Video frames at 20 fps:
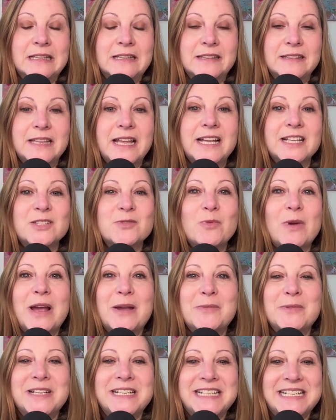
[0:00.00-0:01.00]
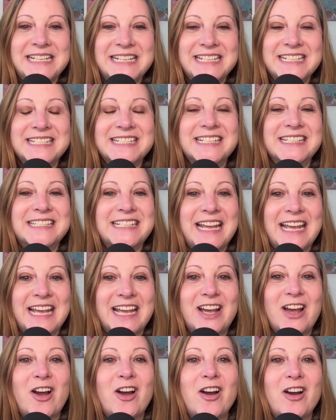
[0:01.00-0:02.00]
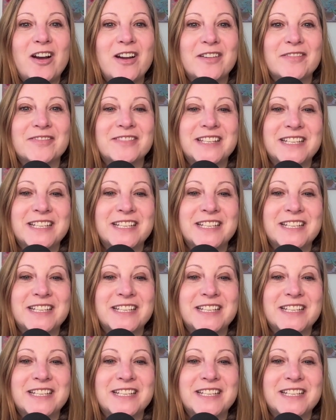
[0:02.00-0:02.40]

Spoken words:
That's why we need to take off